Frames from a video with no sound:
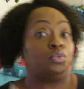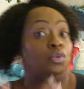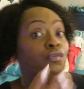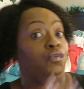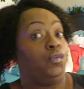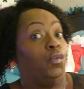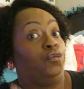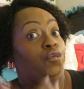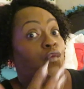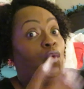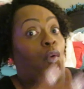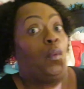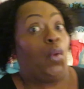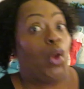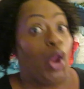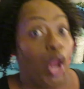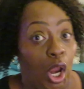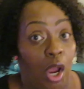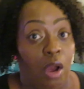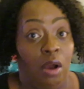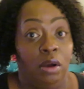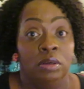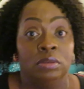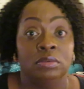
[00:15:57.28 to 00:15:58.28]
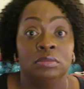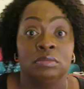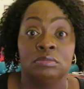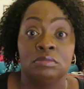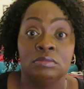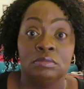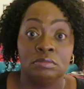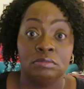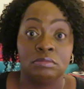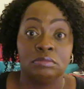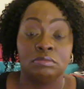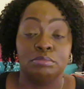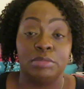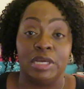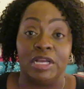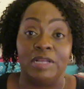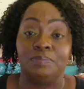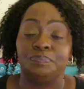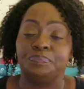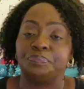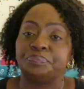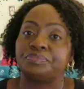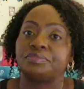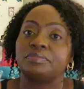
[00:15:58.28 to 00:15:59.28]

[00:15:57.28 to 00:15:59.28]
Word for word: review for real. But